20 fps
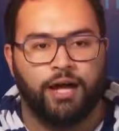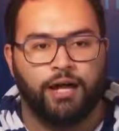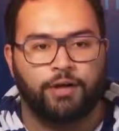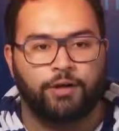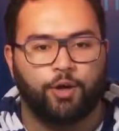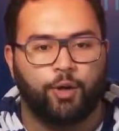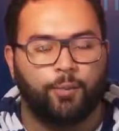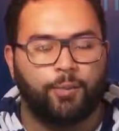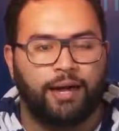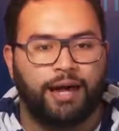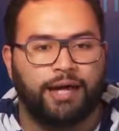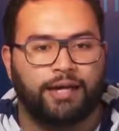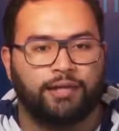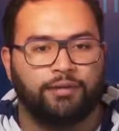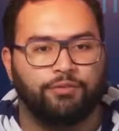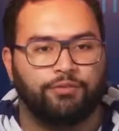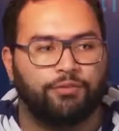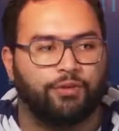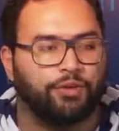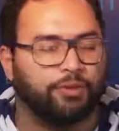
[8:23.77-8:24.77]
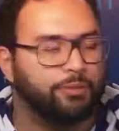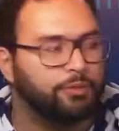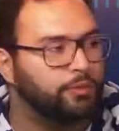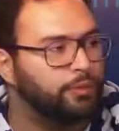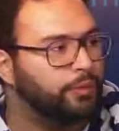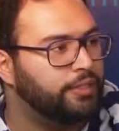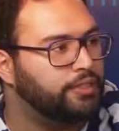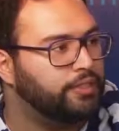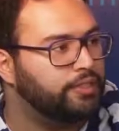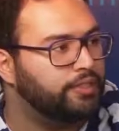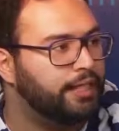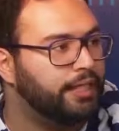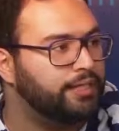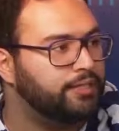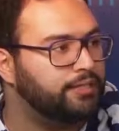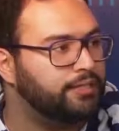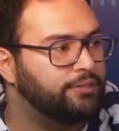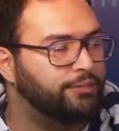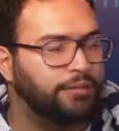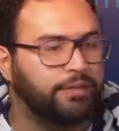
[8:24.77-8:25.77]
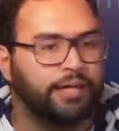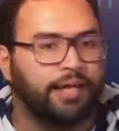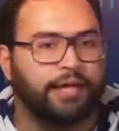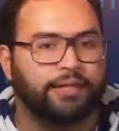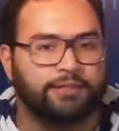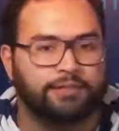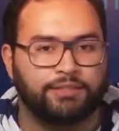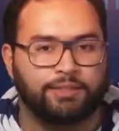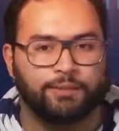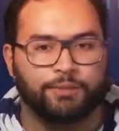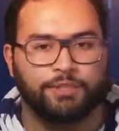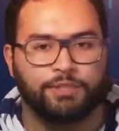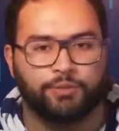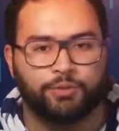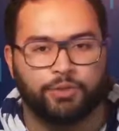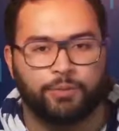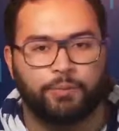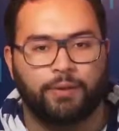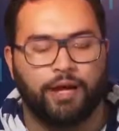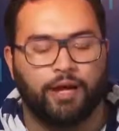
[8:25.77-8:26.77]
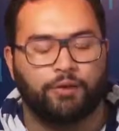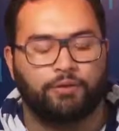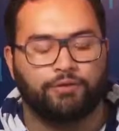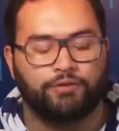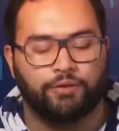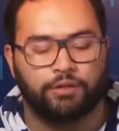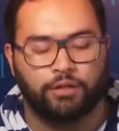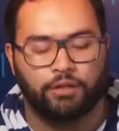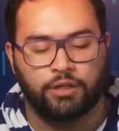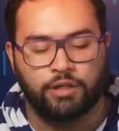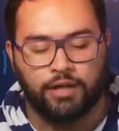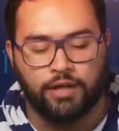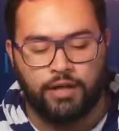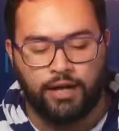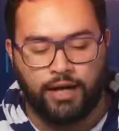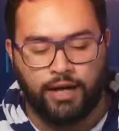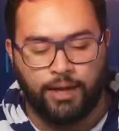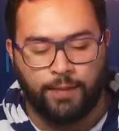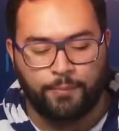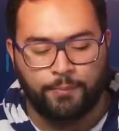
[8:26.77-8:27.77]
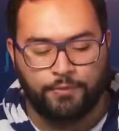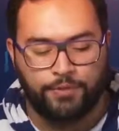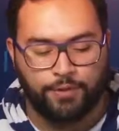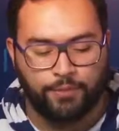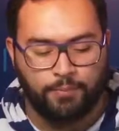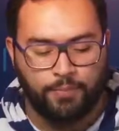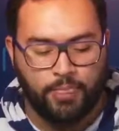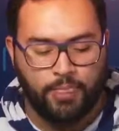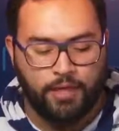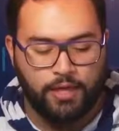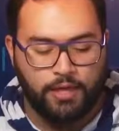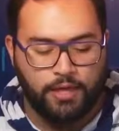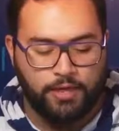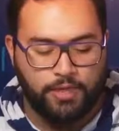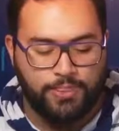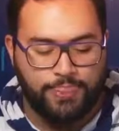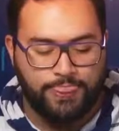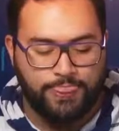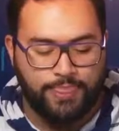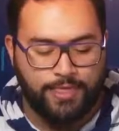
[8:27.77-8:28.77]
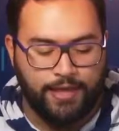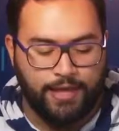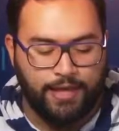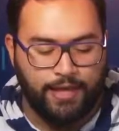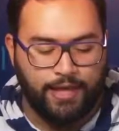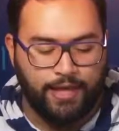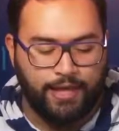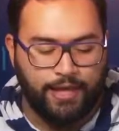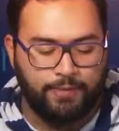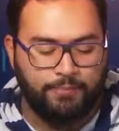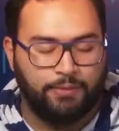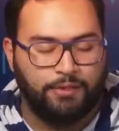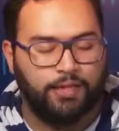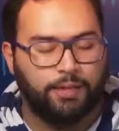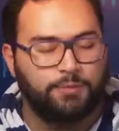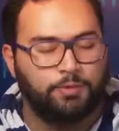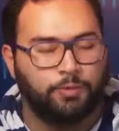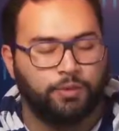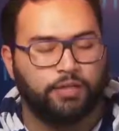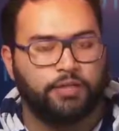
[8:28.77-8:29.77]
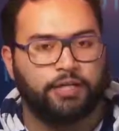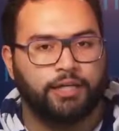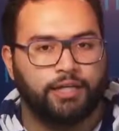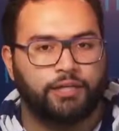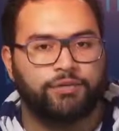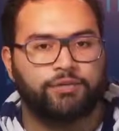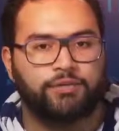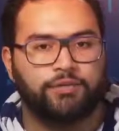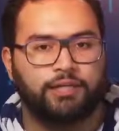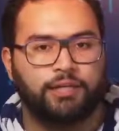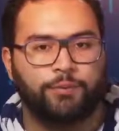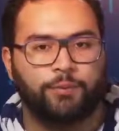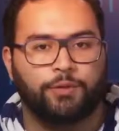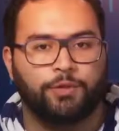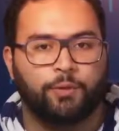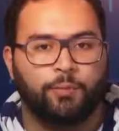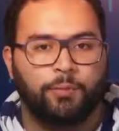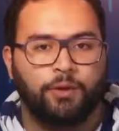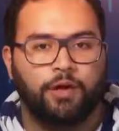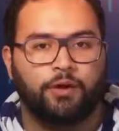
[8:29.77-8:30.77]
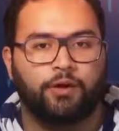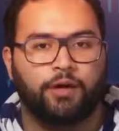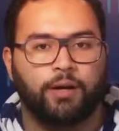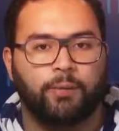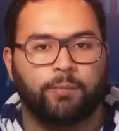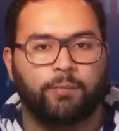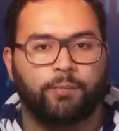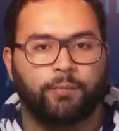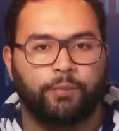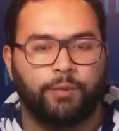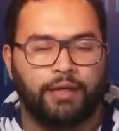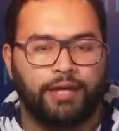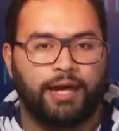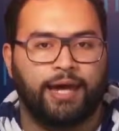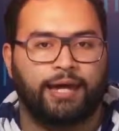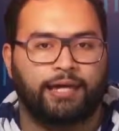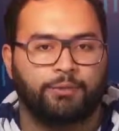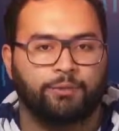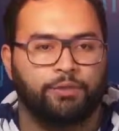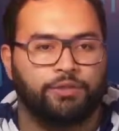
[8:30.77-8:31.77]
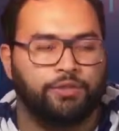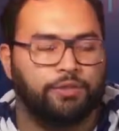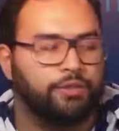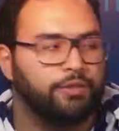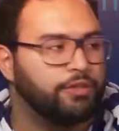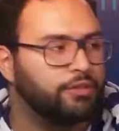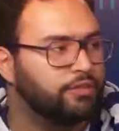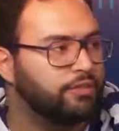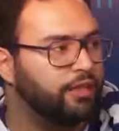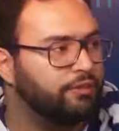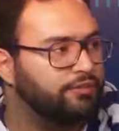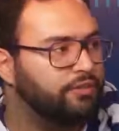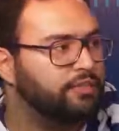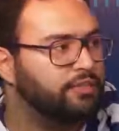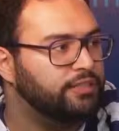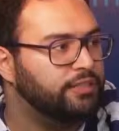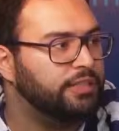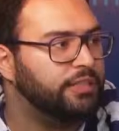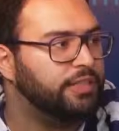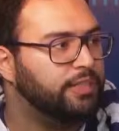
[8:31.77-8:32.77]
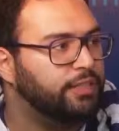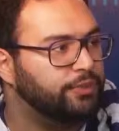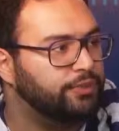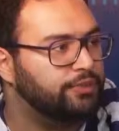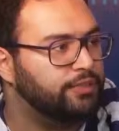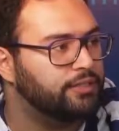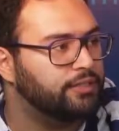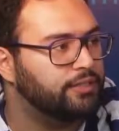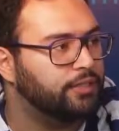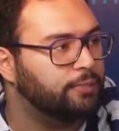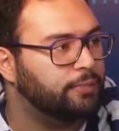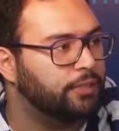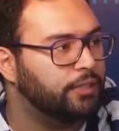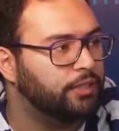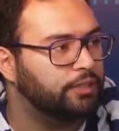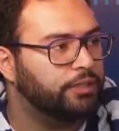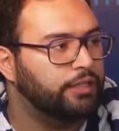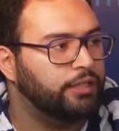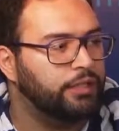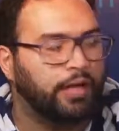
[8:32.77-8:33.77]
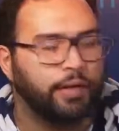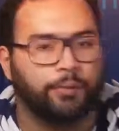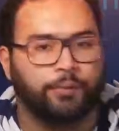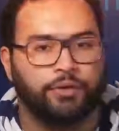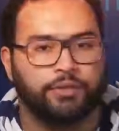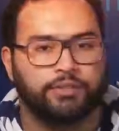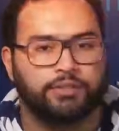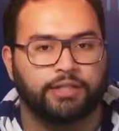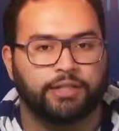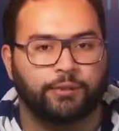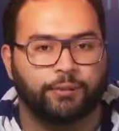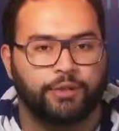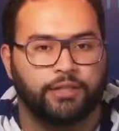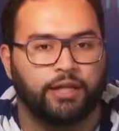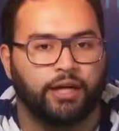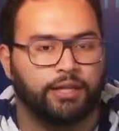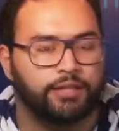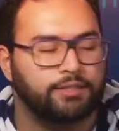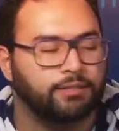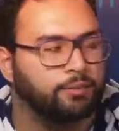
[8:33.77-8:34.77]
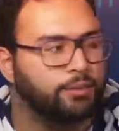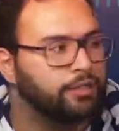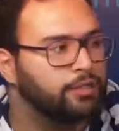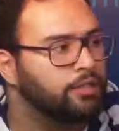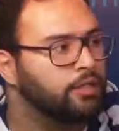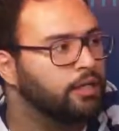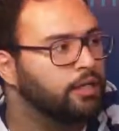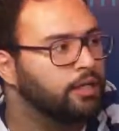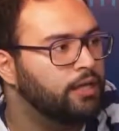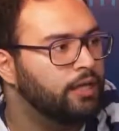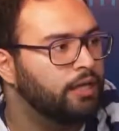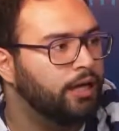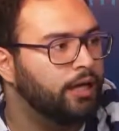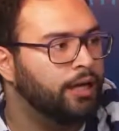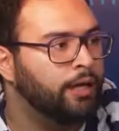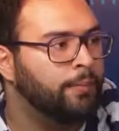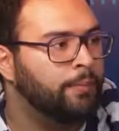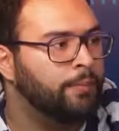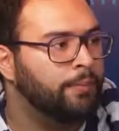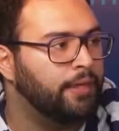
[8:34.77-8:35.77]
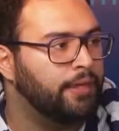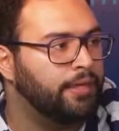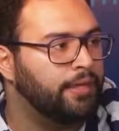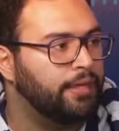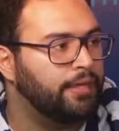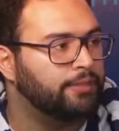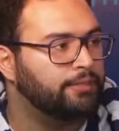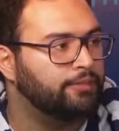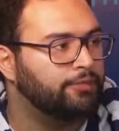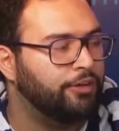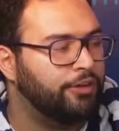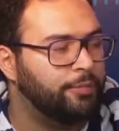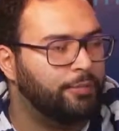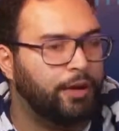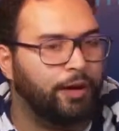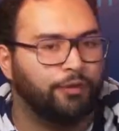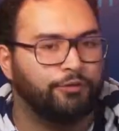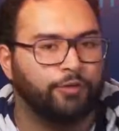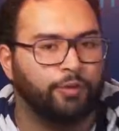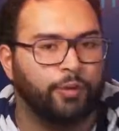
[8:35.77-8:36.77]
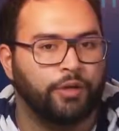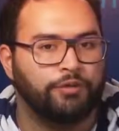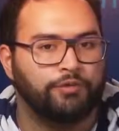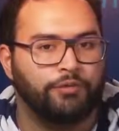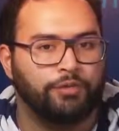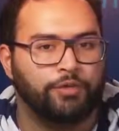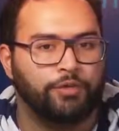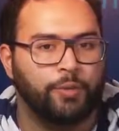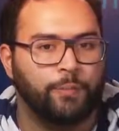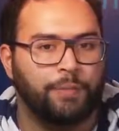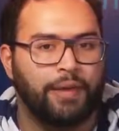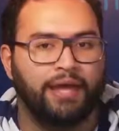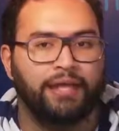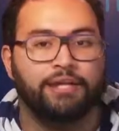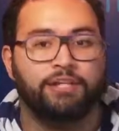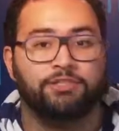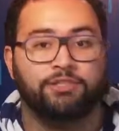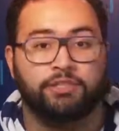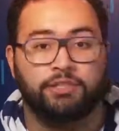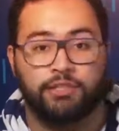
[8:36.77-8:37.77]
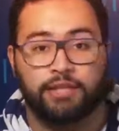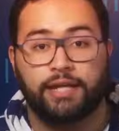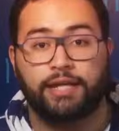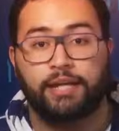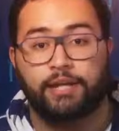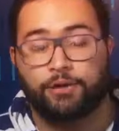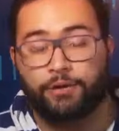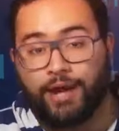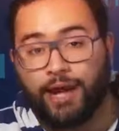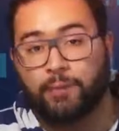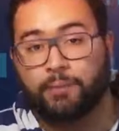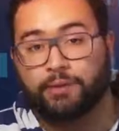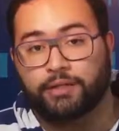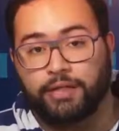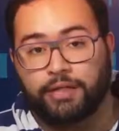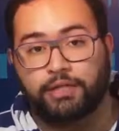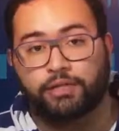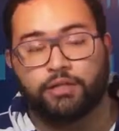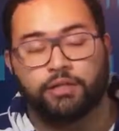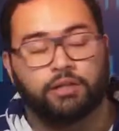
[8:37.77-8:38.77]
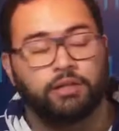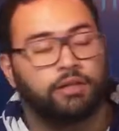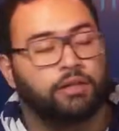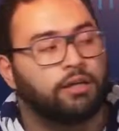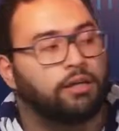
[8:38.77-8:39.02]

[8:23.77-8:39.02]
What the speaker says: go back and forth between states in React is something that's really powerful. So it becomes really interesting when you pair up React with the stuff that's in the ecosystem, including libraries like Redux, which is a very powerful way for you to manage the state in your application.